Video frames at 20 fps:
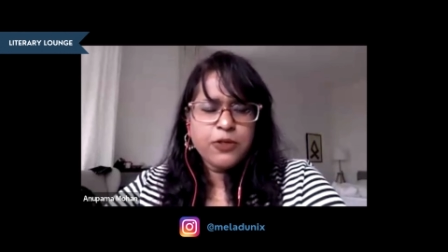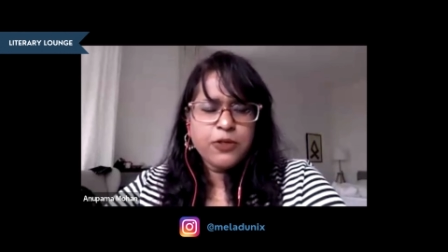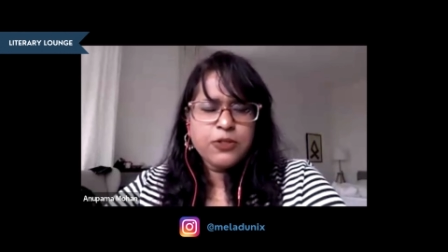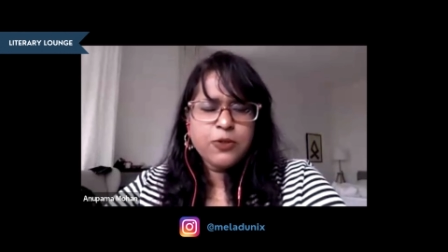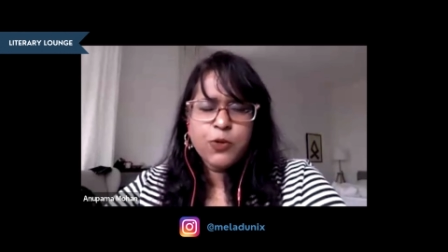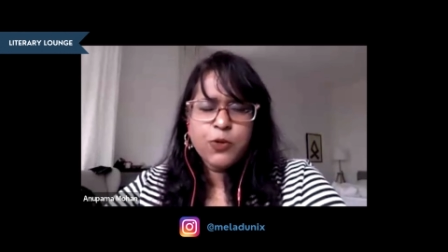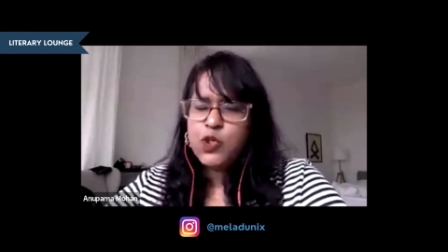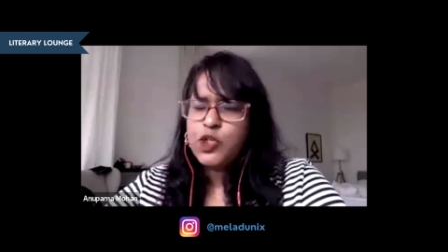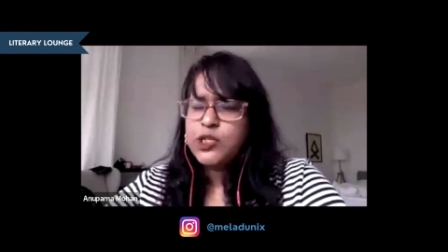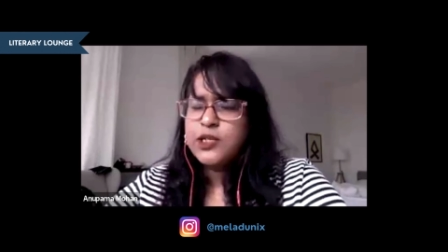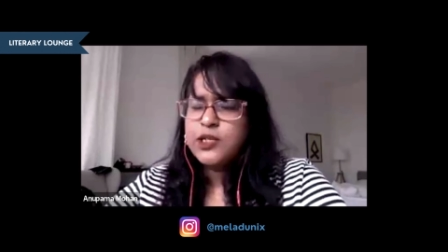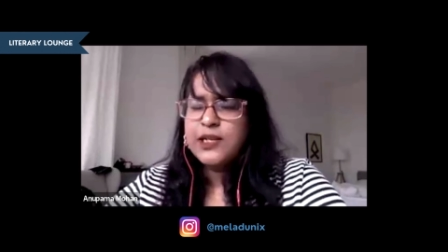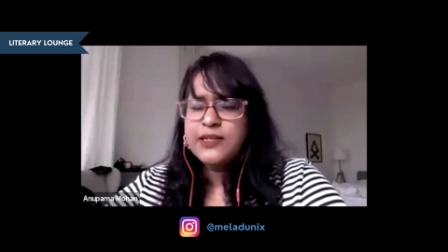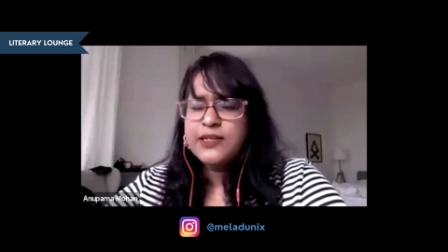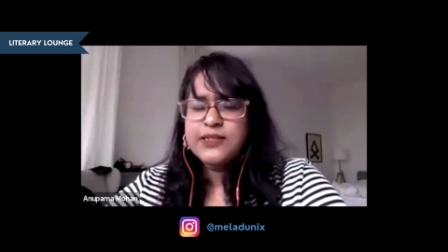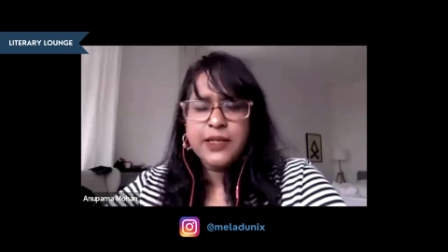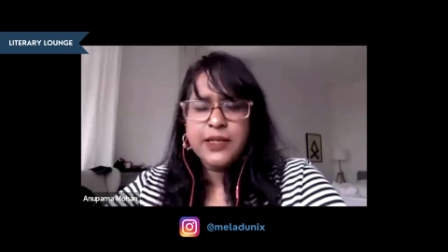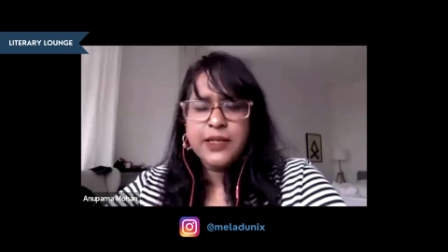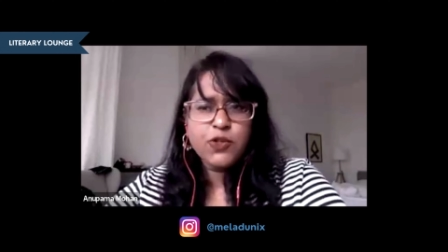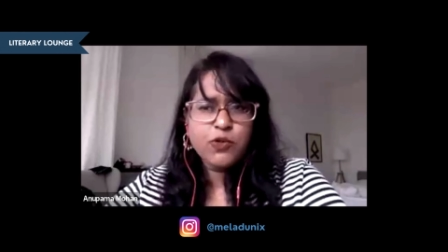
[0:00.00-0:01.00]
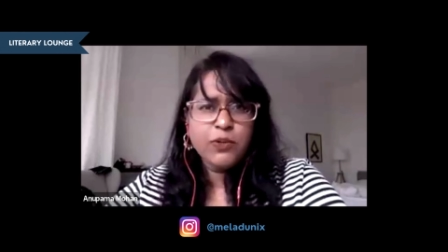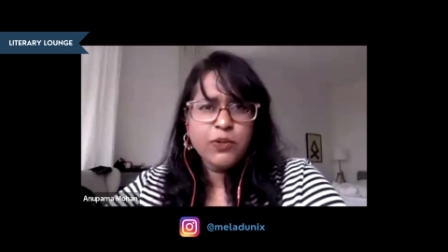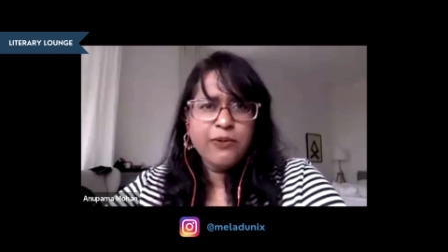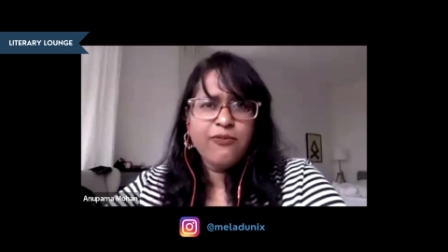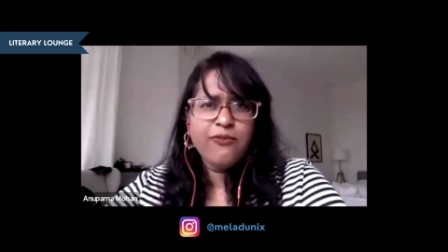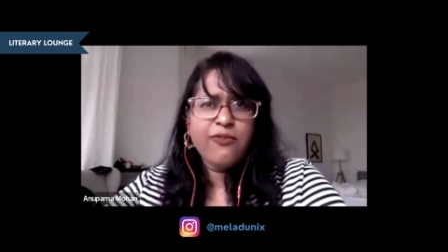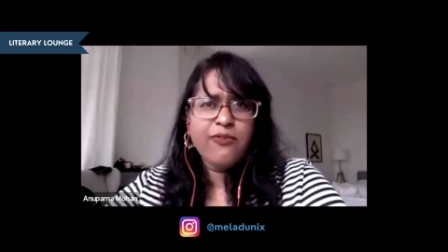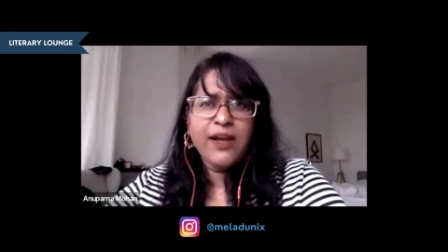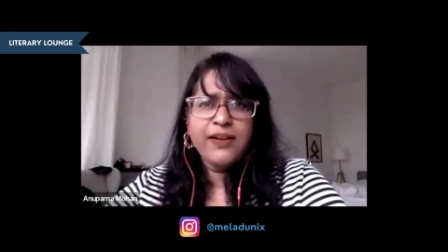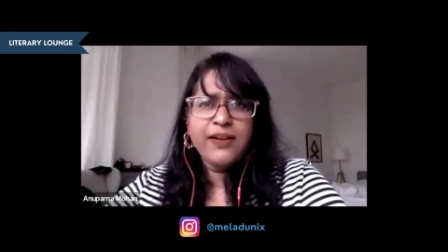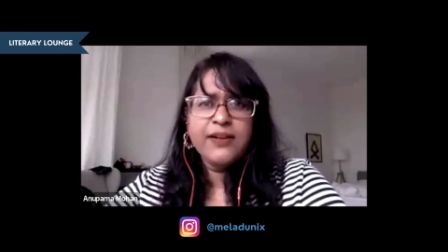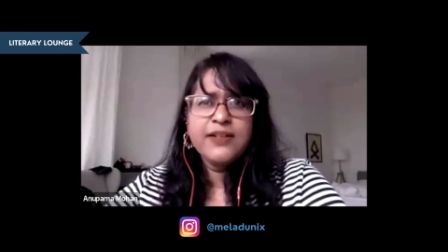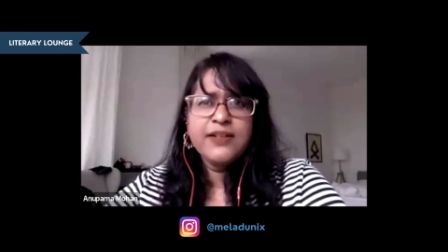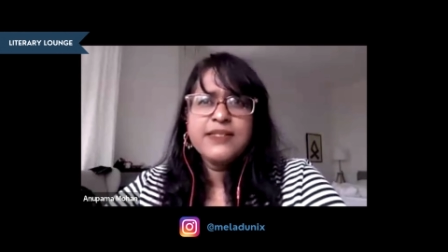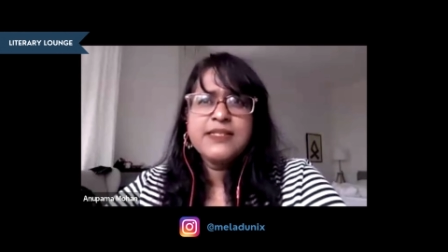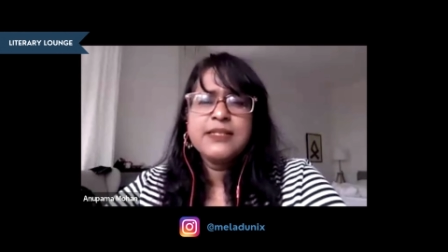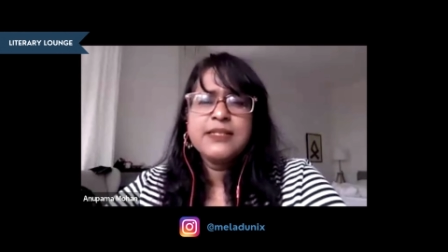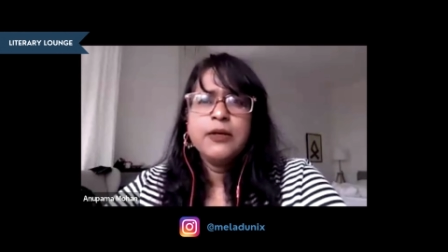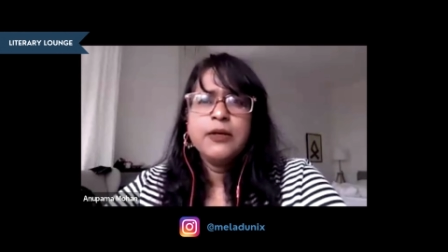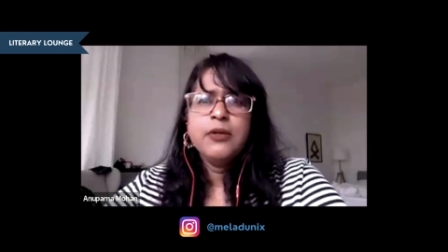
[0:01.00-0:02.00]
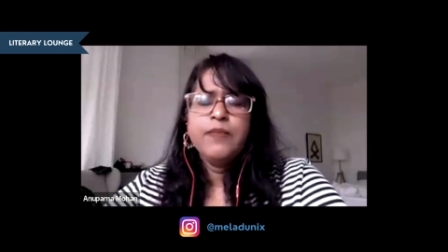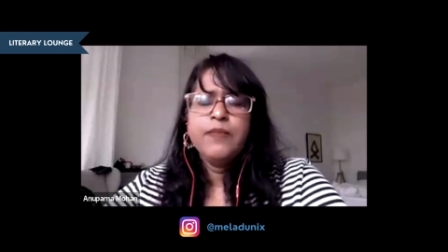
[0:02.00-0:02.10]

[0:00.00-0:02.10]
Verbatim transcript: social and sexual violence